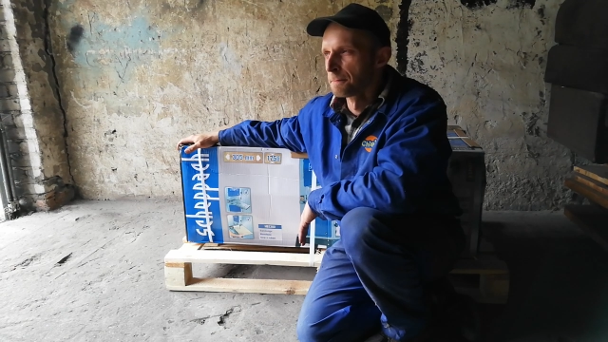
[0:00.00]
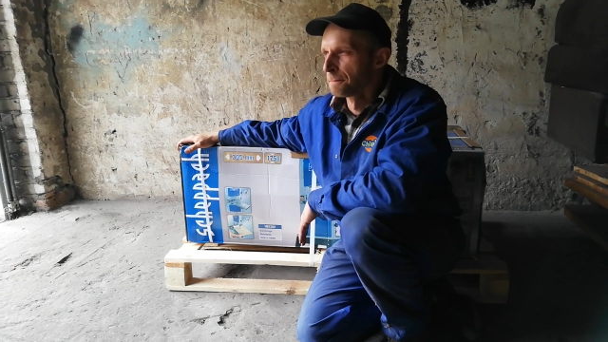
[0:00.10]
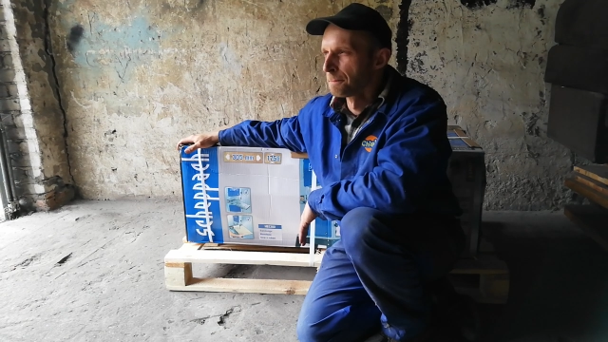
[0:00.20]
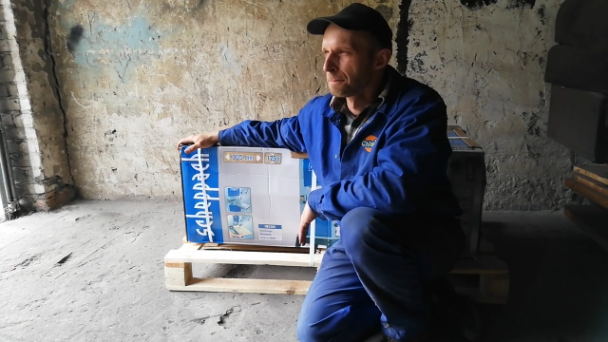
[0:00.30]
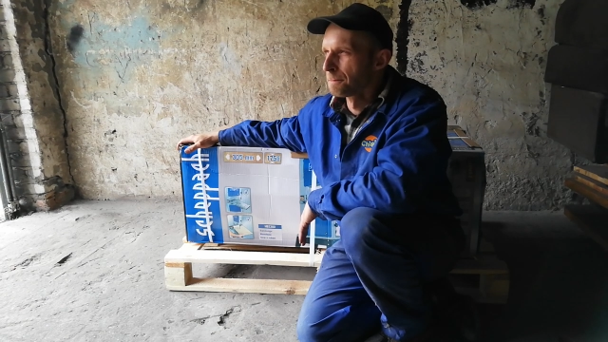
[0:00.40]

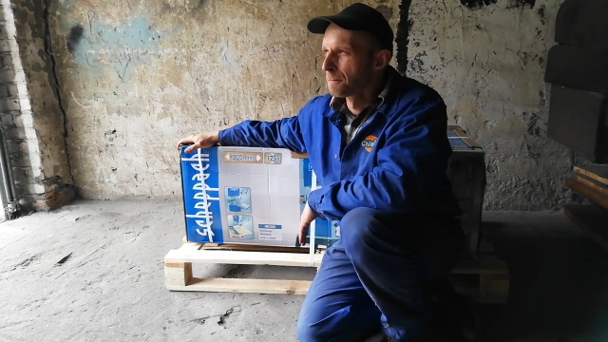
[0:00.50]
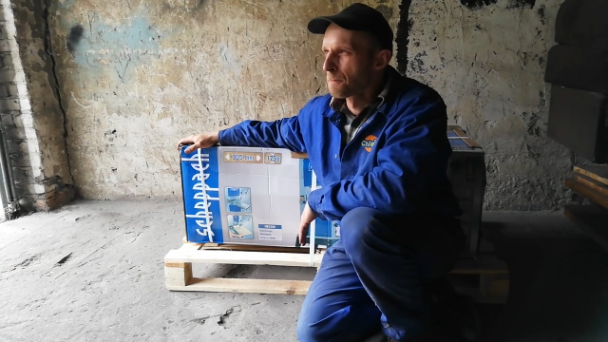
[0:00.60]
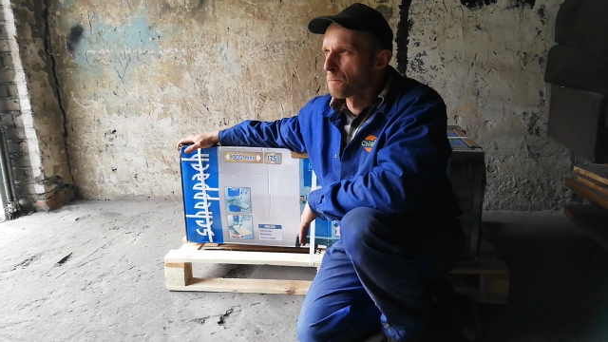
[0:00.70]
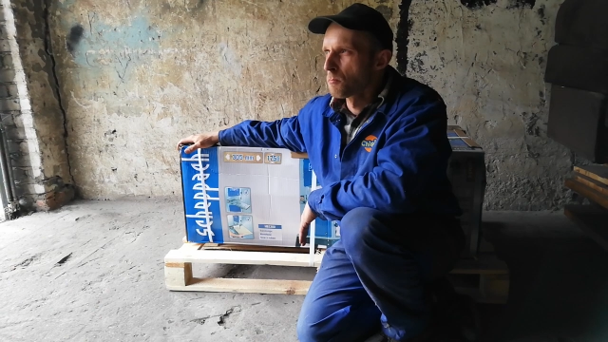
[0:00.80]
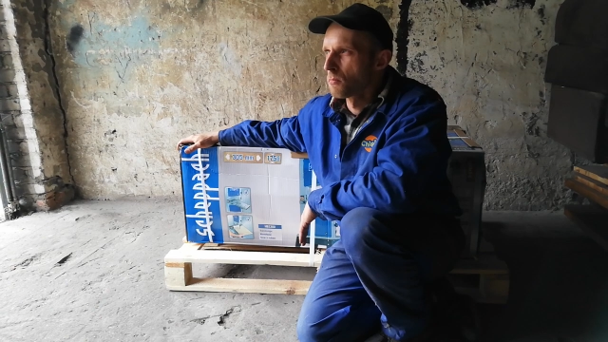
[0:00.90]

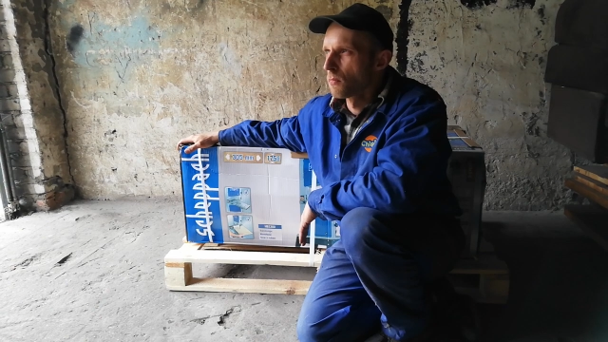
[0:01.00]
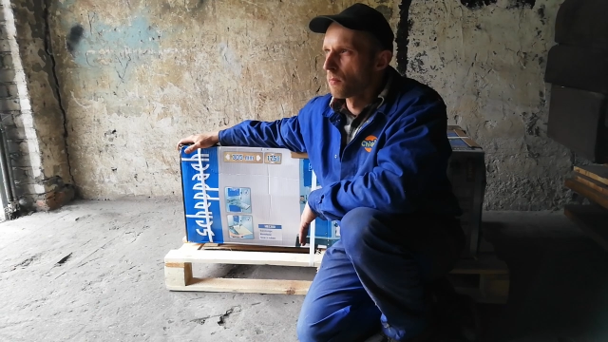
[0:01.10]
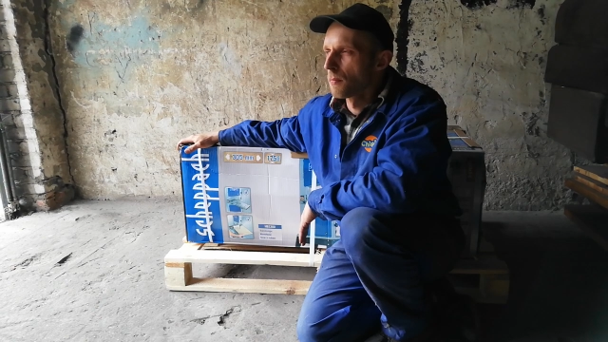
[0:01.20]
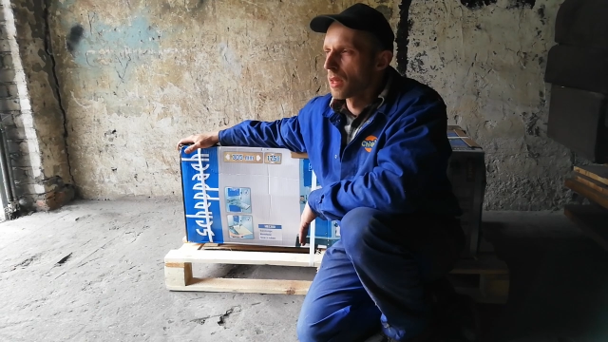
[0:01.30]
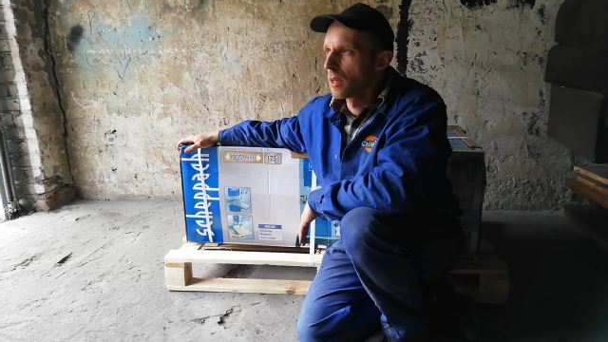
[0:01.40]

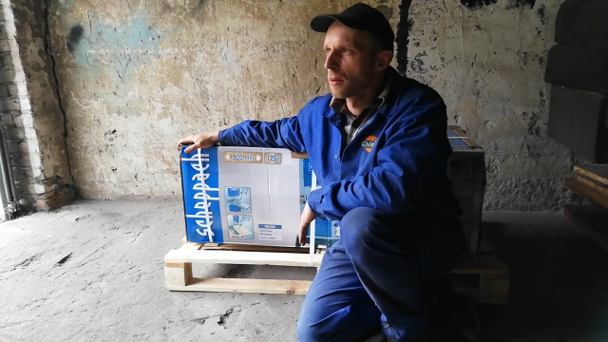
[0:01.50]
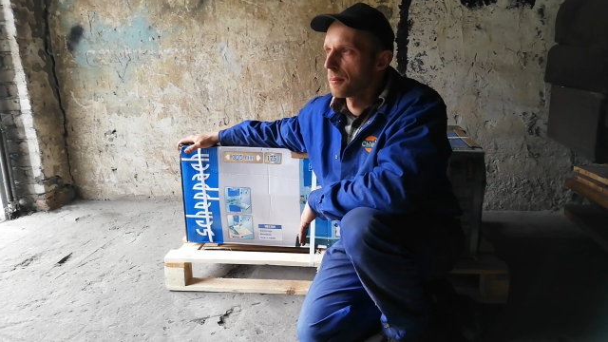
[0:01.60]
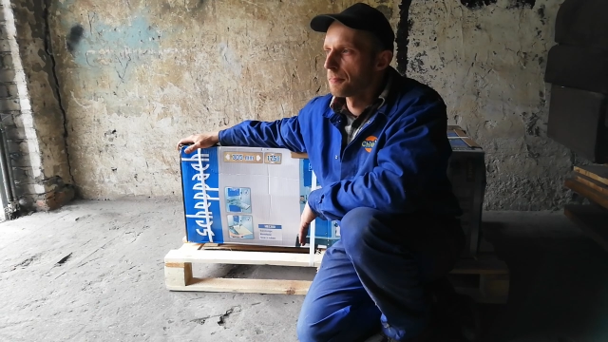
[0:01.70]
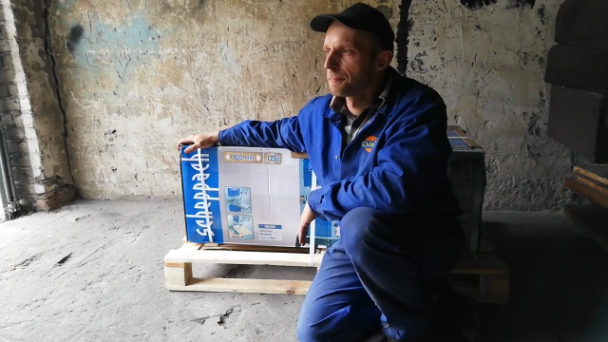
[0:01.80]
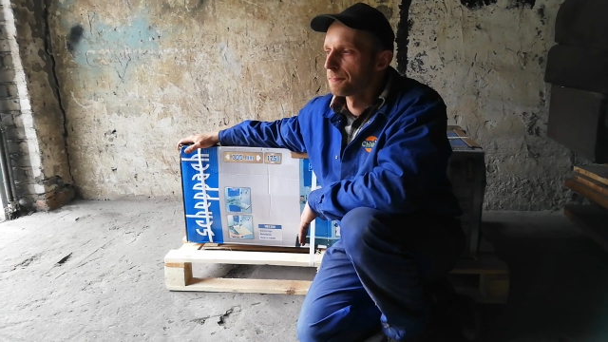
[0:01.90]

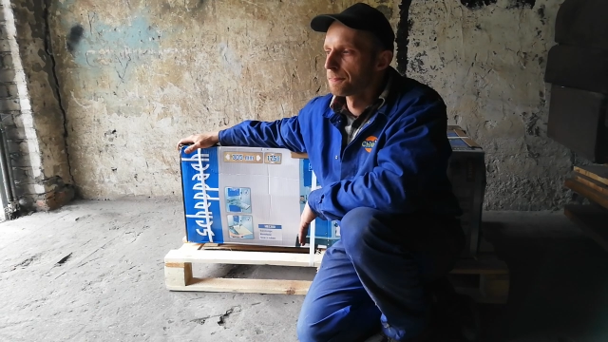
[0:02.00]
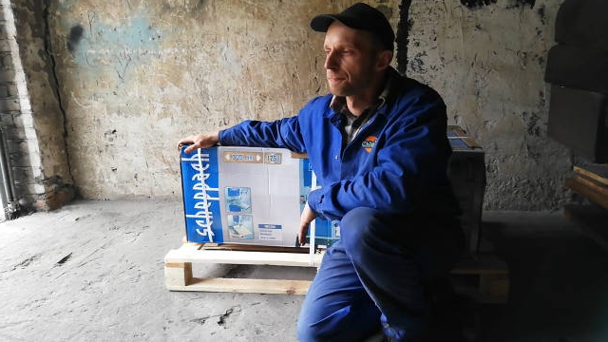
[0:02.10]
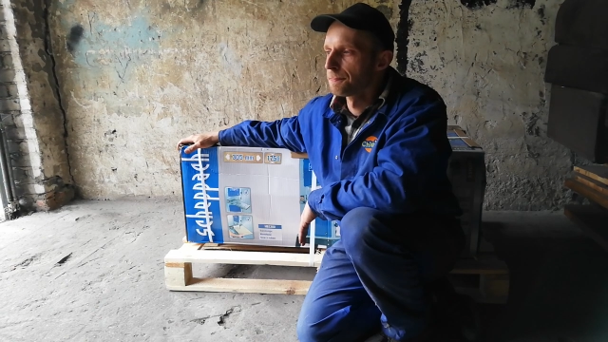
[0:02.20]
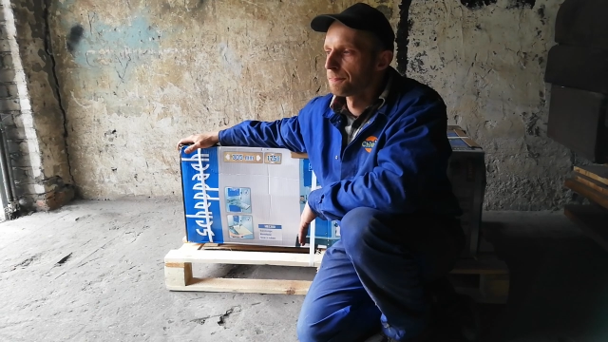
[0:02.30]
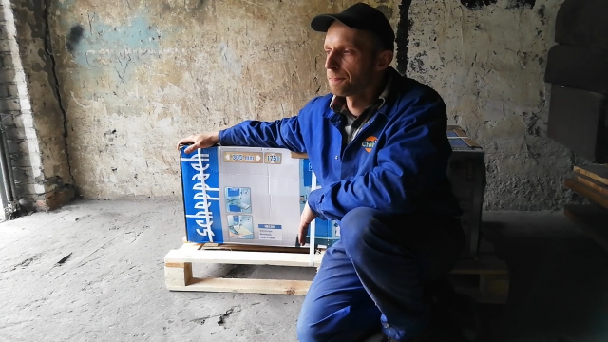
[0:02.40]

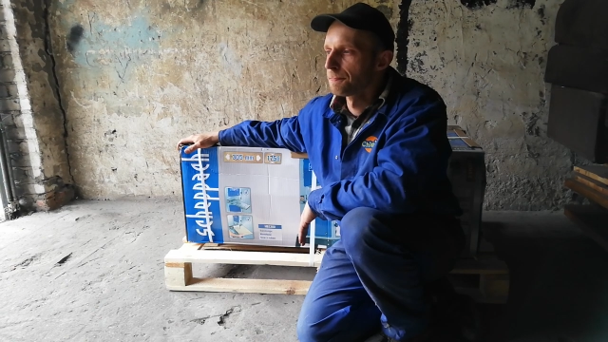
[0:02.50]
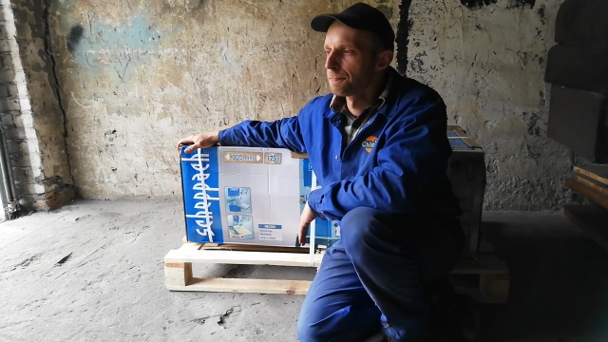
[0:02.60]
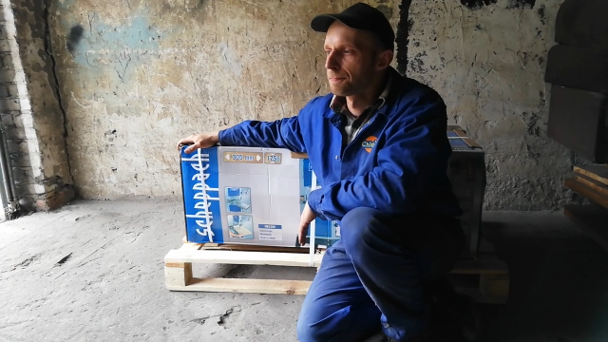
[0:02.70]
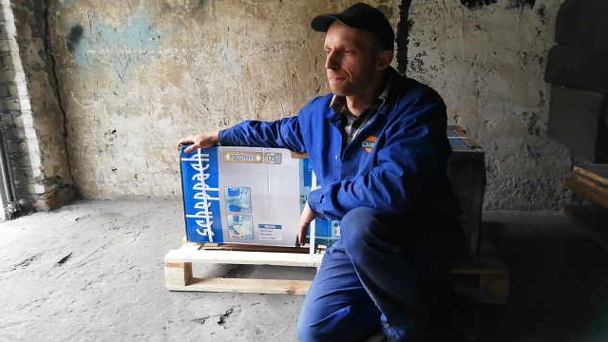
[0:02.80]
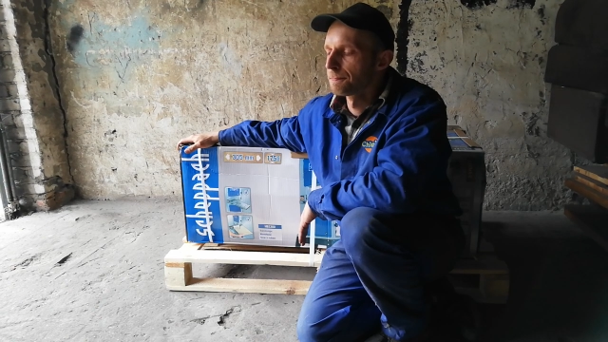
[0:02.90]

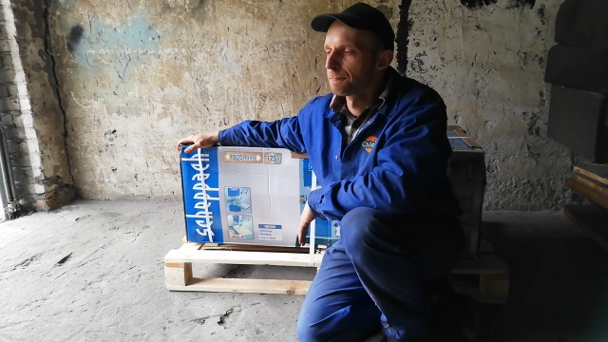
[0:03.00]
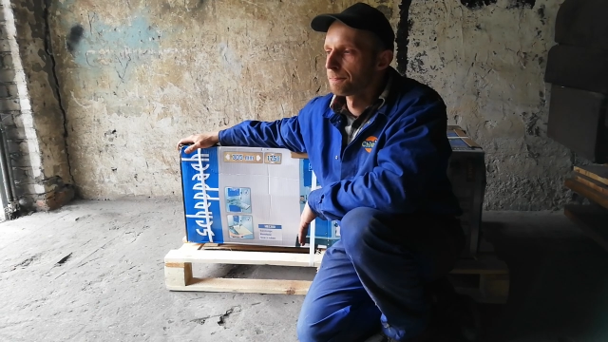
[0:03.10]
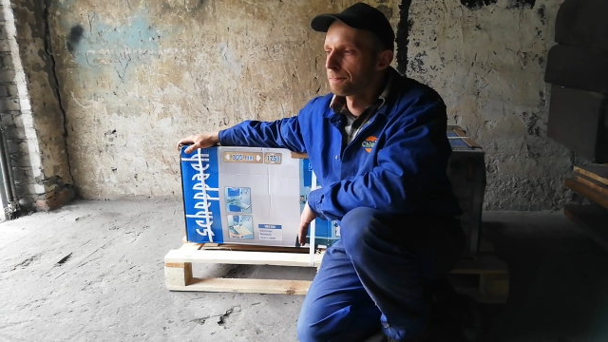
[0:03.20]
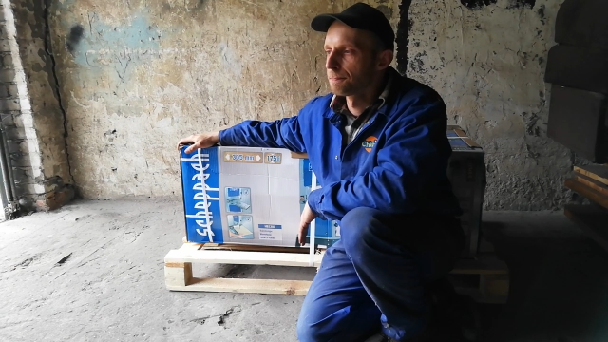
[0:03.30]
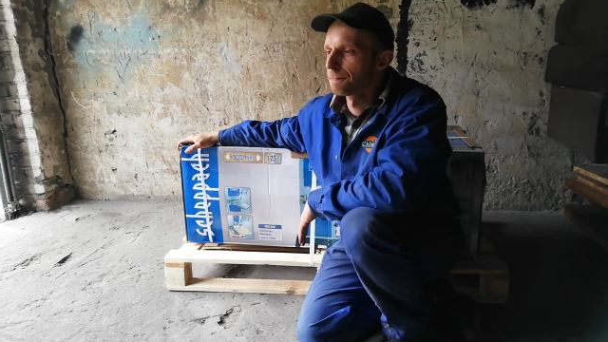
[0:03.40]

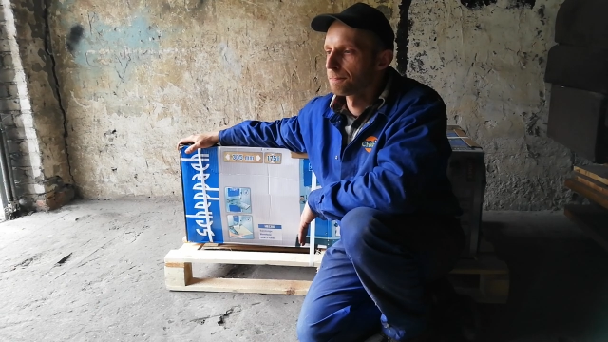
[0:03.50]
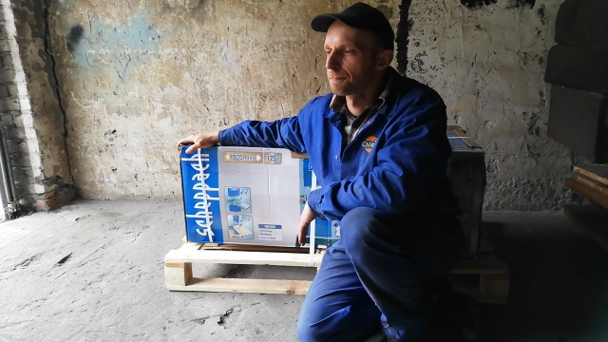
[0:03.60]
Nobody speaks.